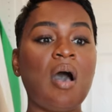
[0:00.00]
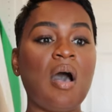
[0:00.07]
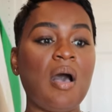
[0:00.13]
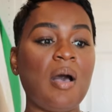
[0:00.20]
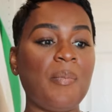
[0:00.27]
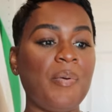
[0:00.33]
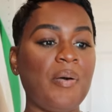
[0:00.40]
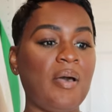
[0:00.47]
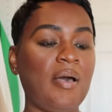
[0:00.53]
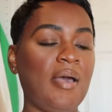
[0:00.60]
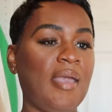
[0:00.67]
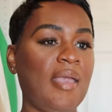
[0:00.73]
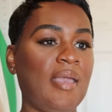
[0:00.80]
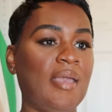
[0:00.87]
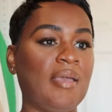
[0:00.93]
up
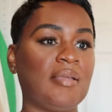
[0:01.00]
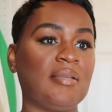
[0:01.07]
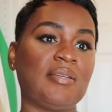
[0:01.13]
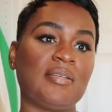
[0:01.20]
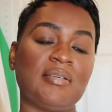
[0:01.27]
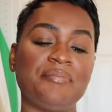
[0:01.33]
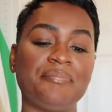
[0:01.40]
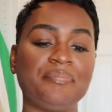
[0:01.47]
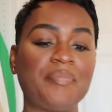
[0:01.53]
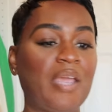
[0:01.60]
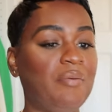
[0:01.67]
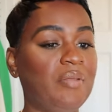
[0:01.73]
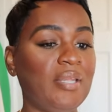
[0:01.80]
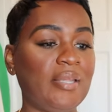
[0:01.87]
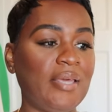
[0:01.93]
and I
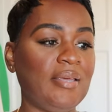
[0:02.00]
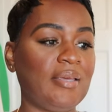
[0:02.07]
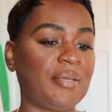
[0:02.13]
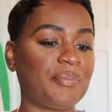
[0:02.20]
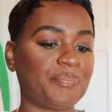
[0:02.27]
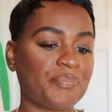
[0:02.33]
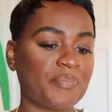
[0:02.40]
really like it.